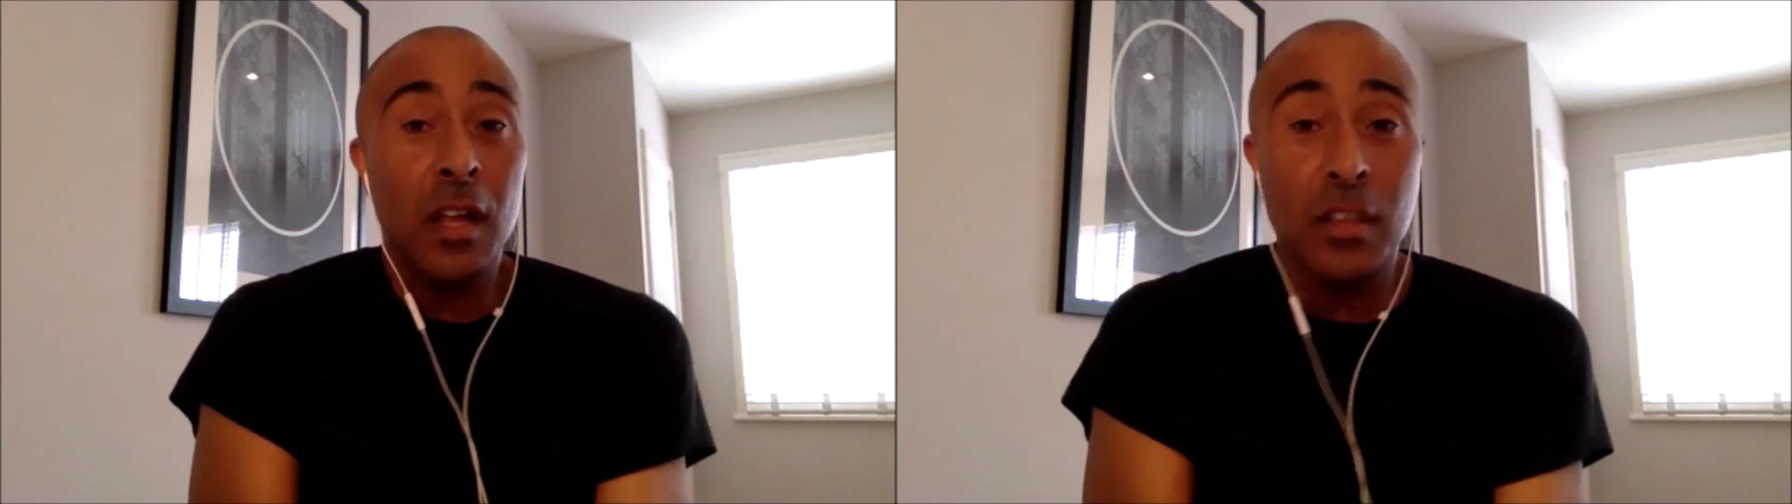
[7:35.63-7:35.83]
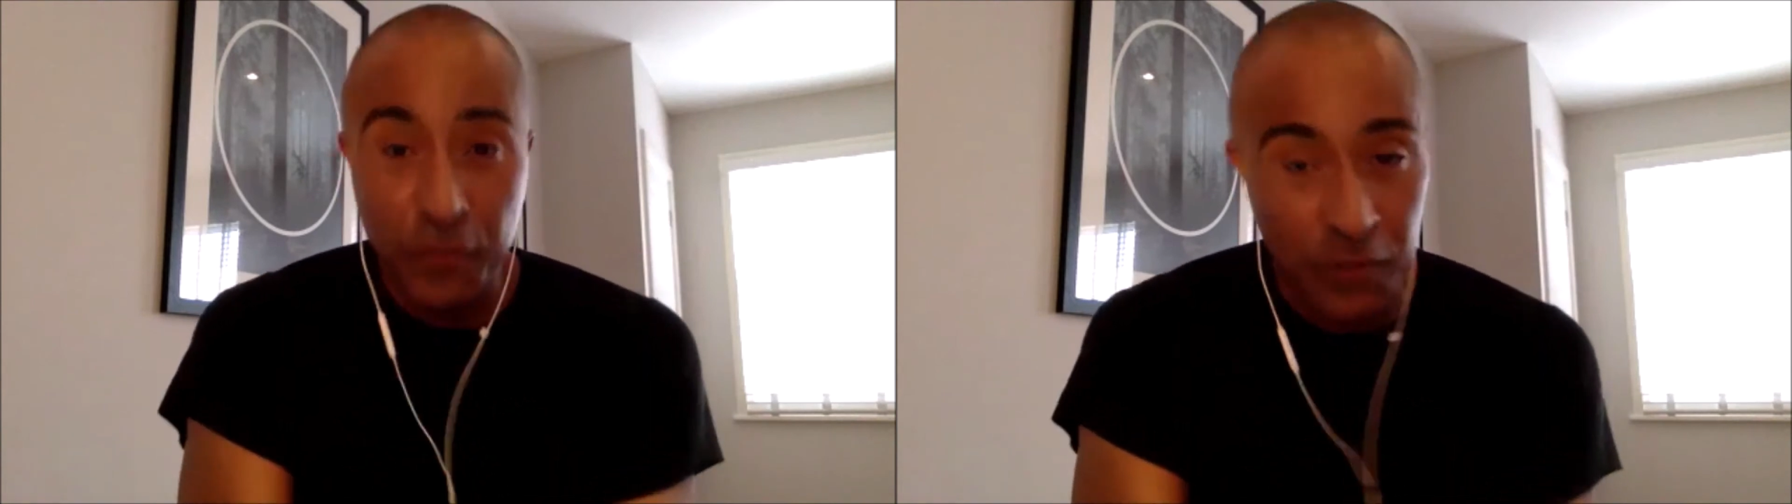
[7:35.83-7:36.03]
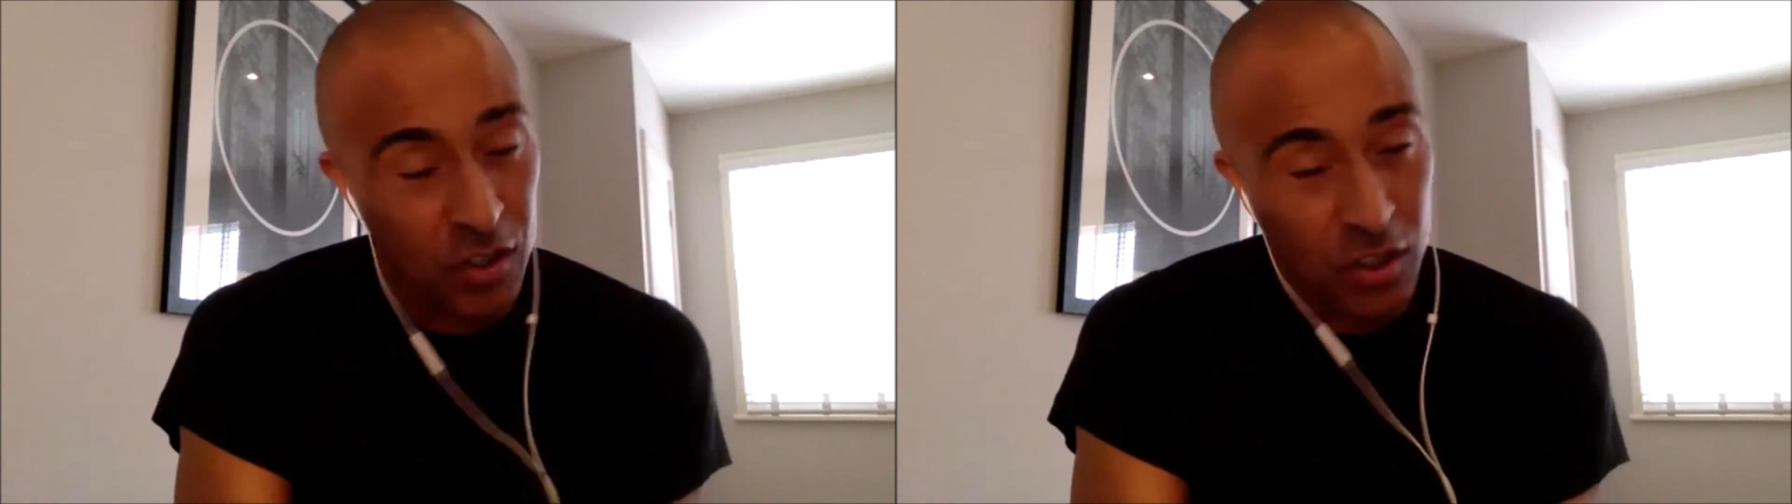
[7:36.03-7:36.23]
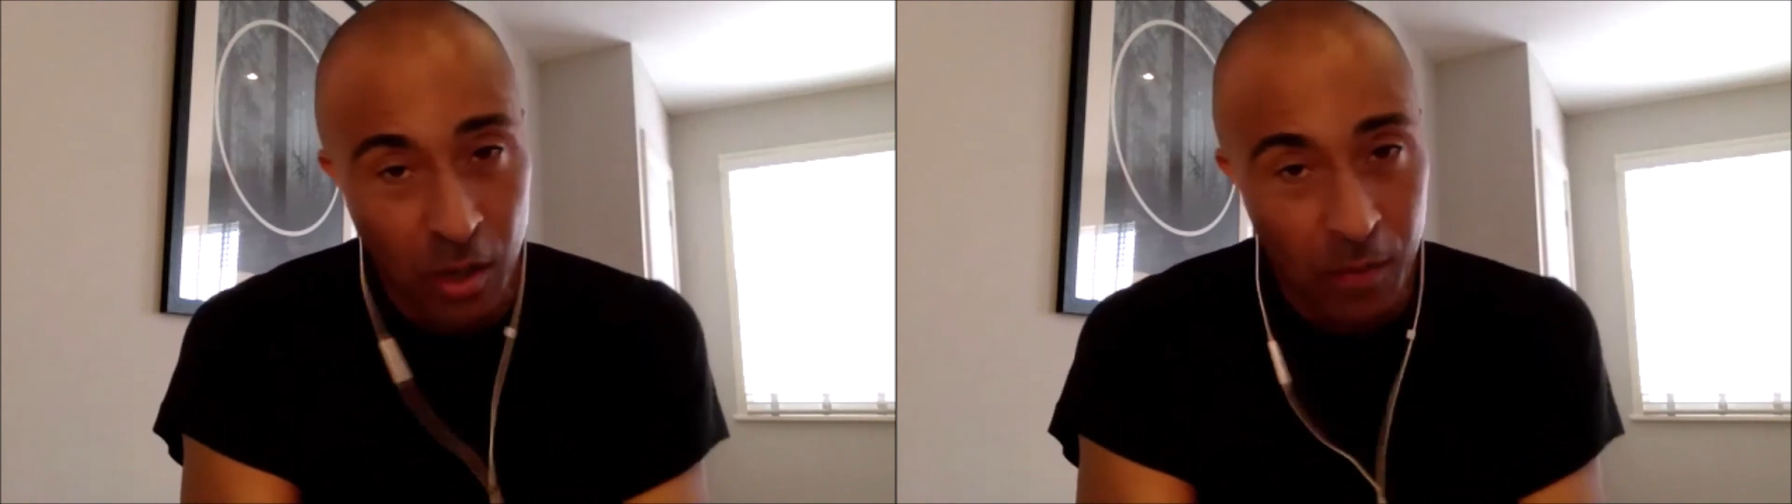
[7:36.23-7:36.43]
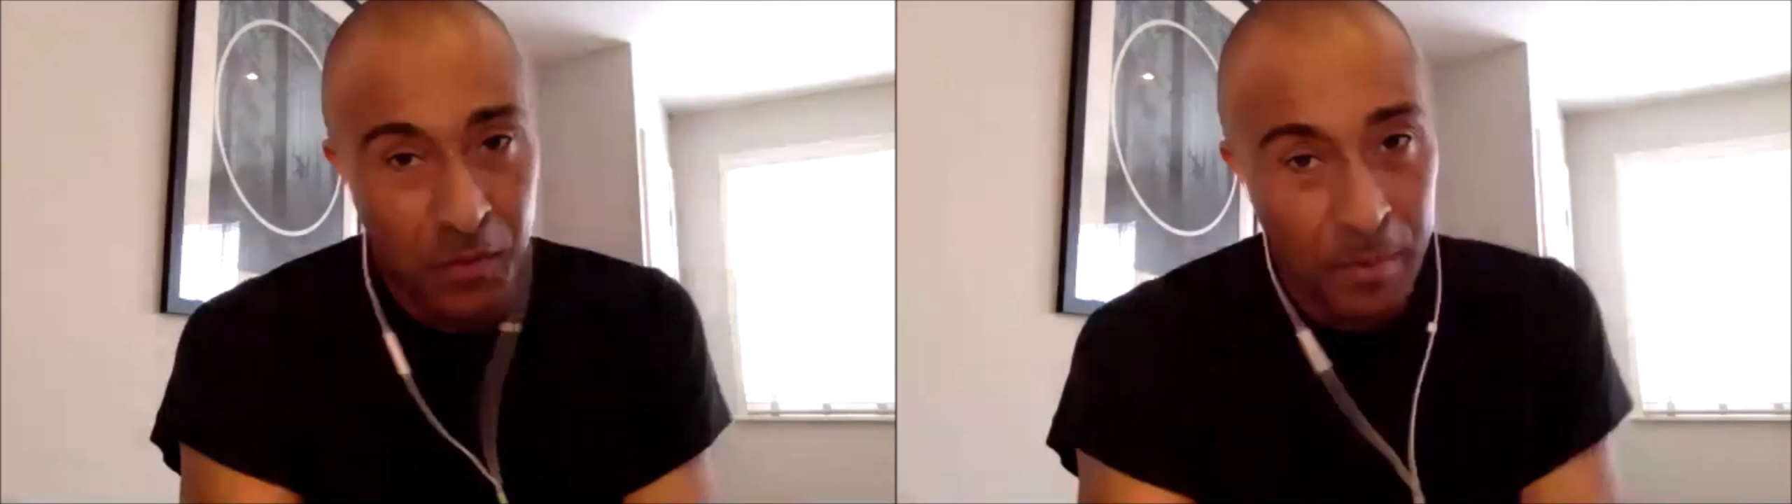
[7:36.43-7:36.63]
the first
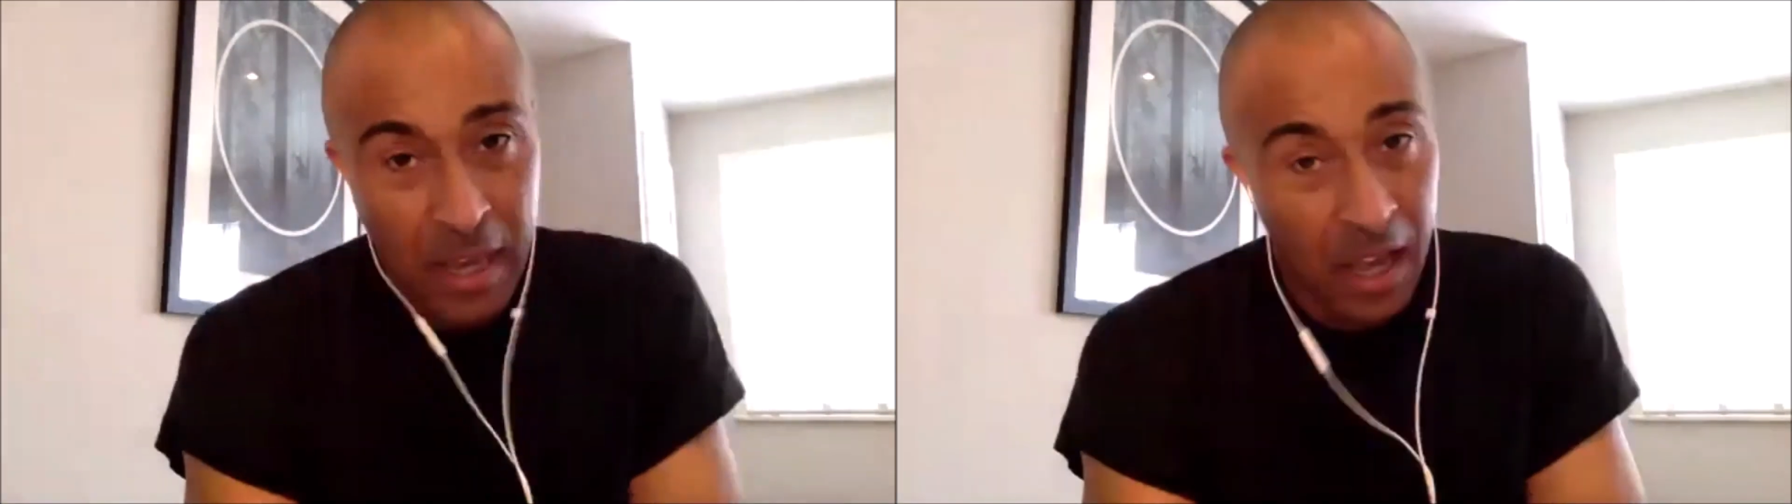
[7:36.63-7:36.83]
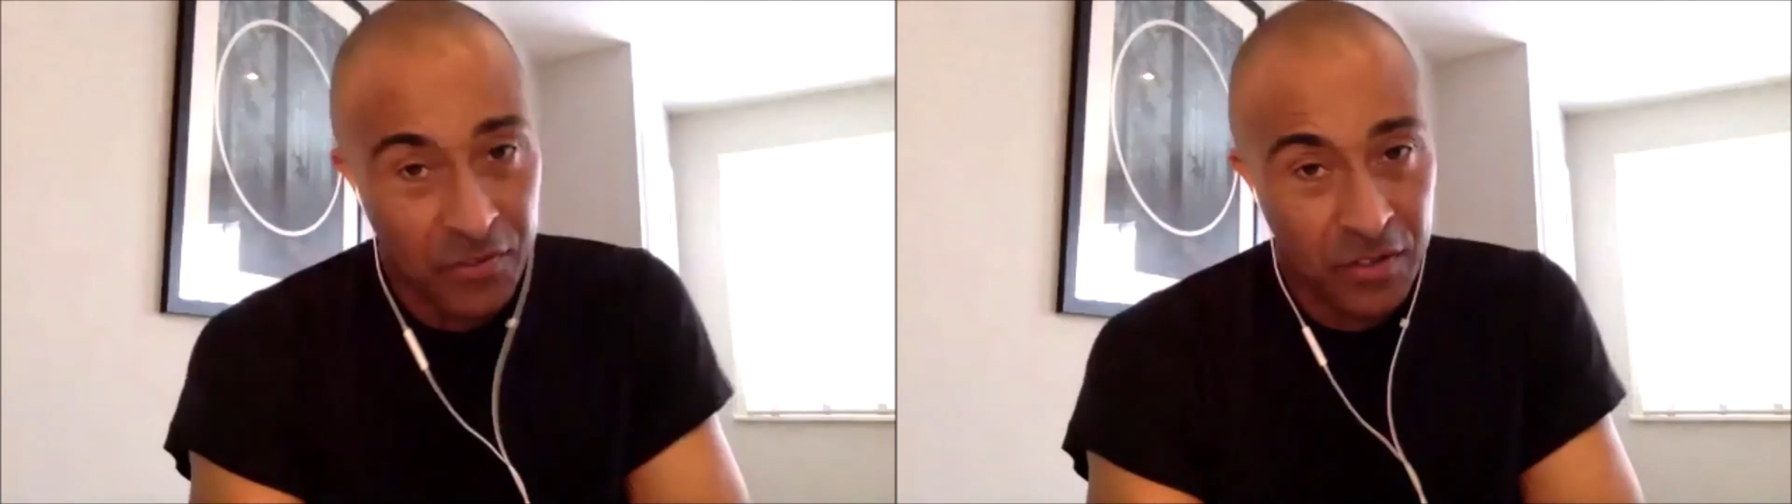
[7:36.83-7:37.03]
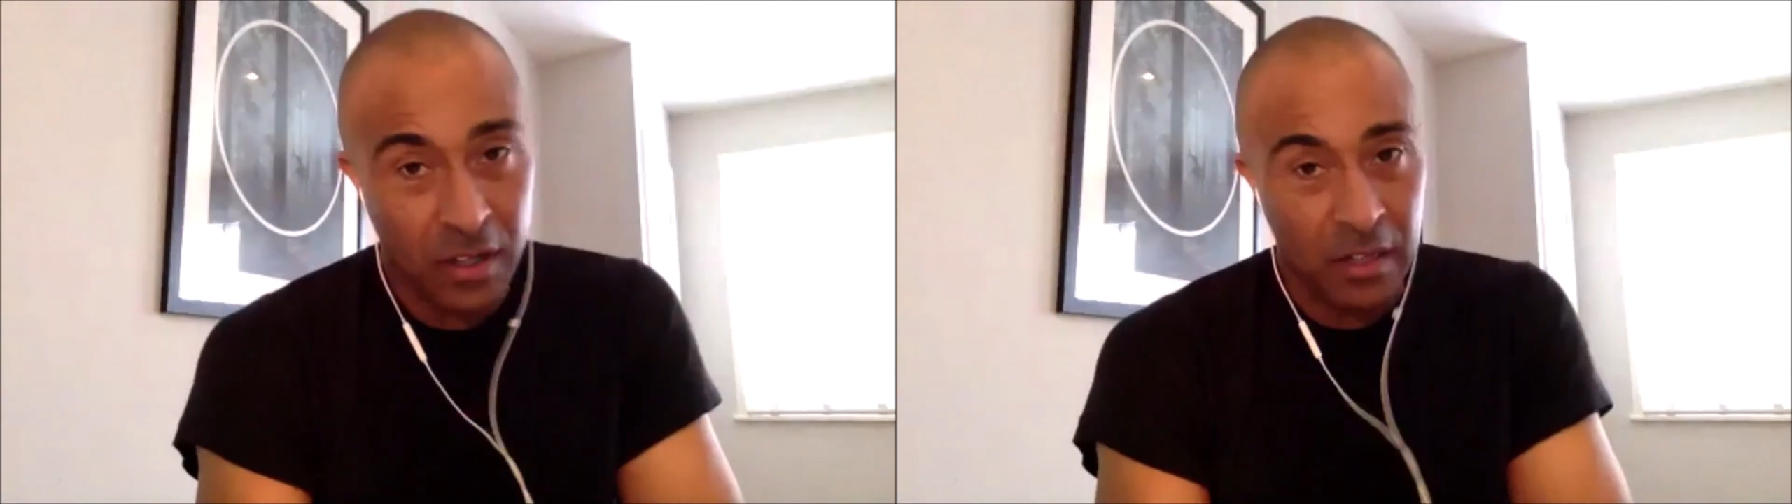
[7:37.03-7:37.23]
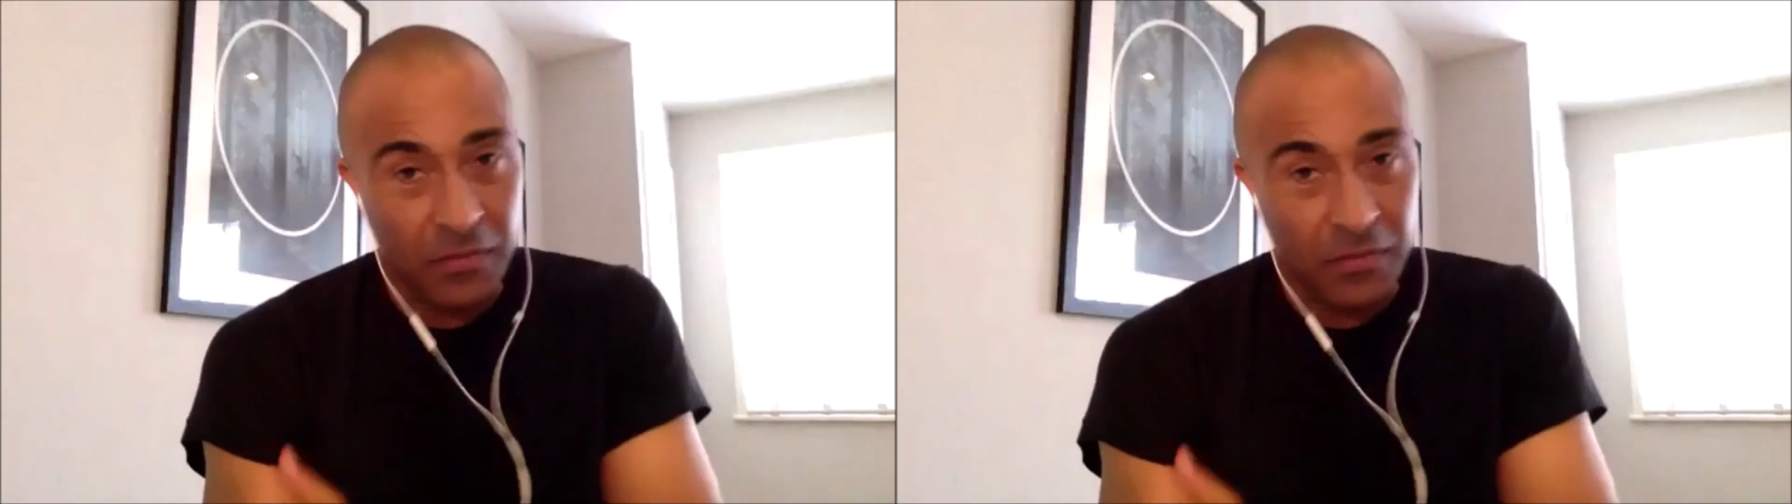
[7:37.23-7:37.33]
stop for me after I'd